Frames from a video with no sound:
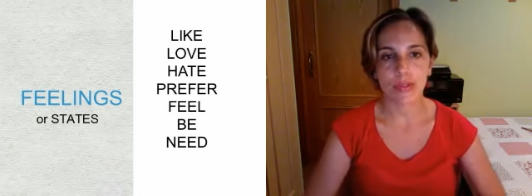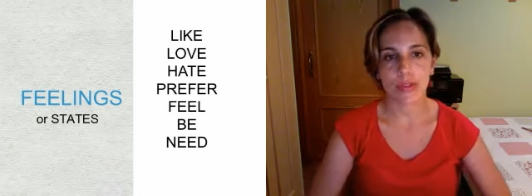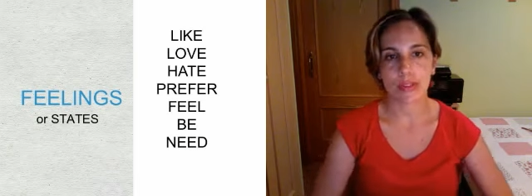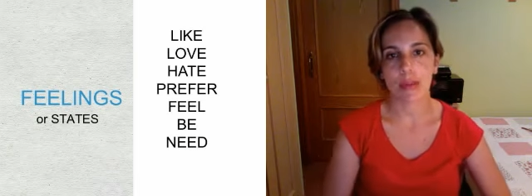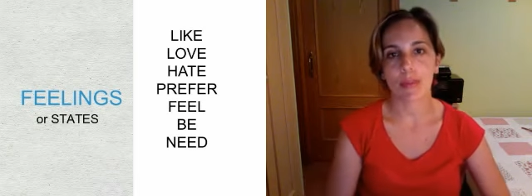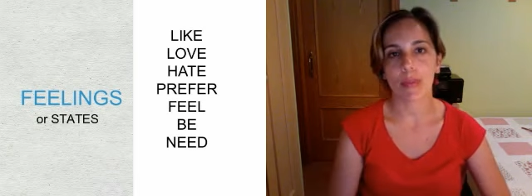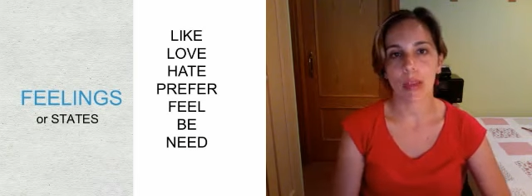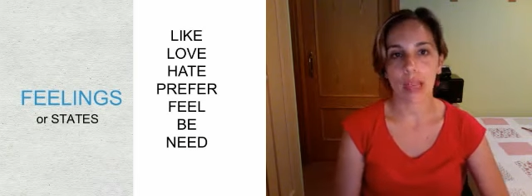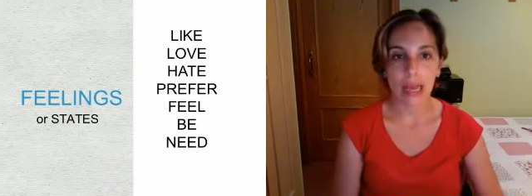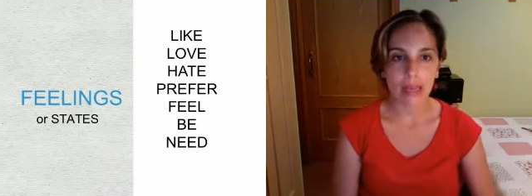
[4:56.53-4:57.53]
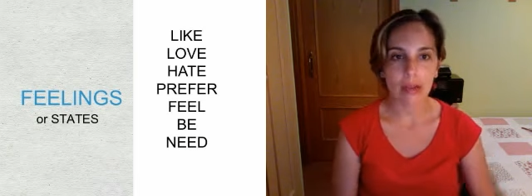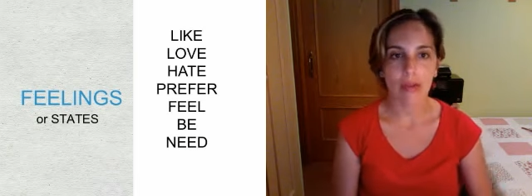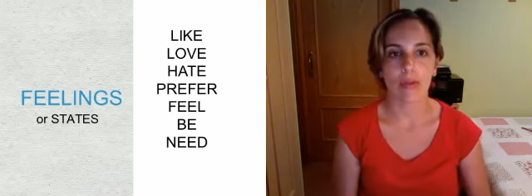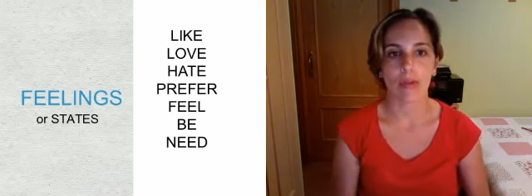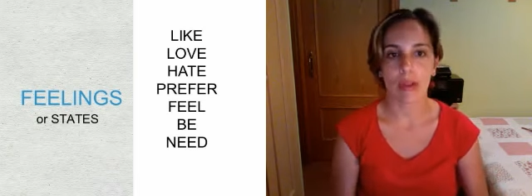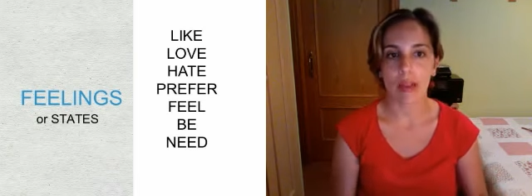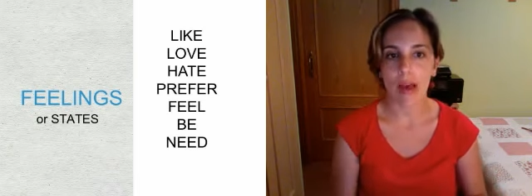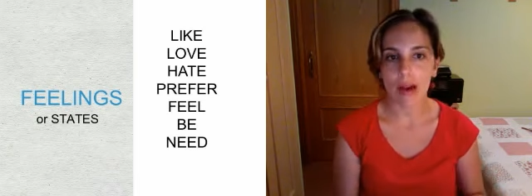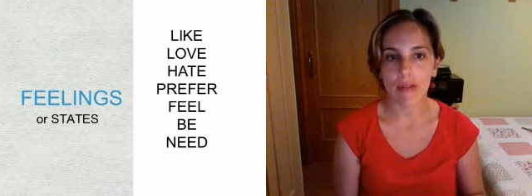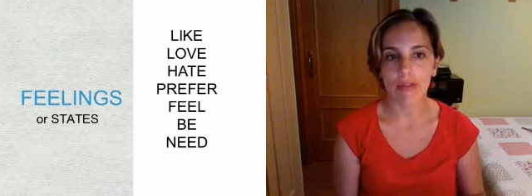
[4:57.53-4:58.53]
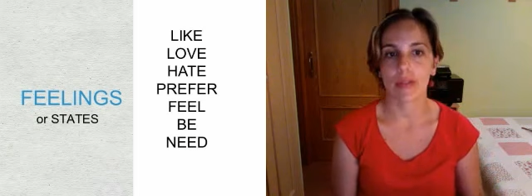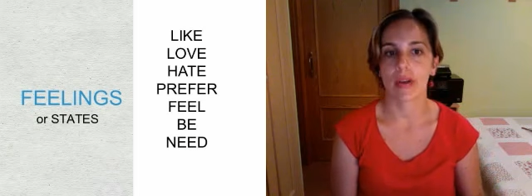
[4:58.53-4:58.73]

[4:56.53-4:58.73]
for example, like or love,